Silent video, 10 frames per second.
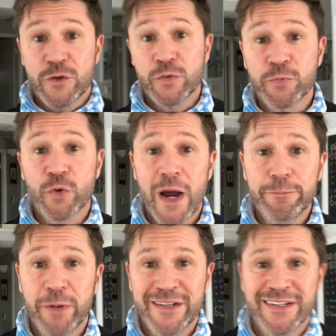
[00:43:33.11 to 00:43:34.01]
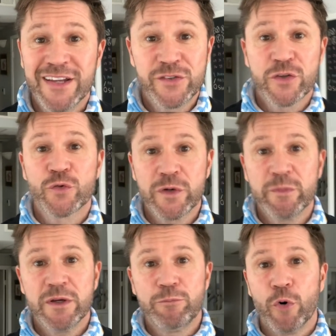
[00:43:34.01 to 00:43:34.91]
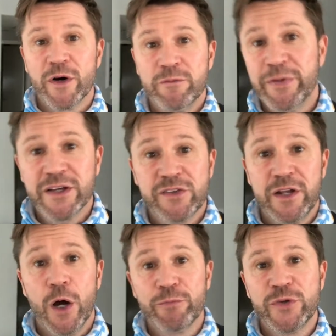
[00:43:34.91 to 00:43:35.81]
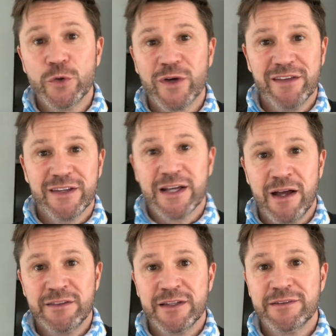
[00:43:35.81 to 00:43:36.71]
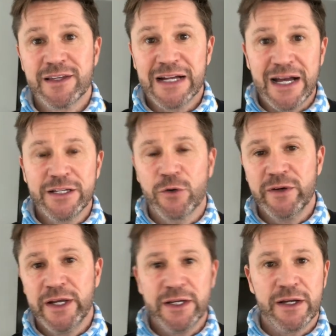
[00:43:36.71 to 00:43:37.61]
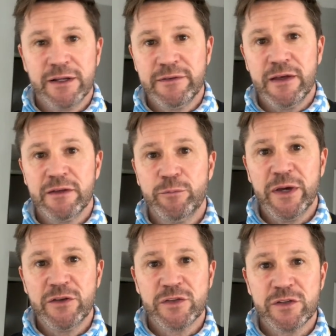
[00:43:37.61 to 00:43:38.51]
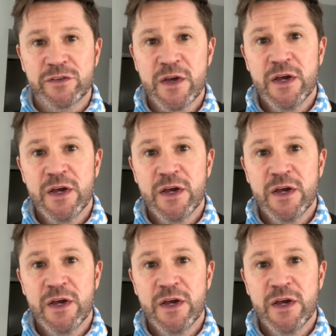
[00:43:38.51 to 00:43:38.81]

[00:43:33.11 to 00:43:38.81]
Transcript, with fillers: subscribe button is extremely important because it helps you get the content that I create on a daily basis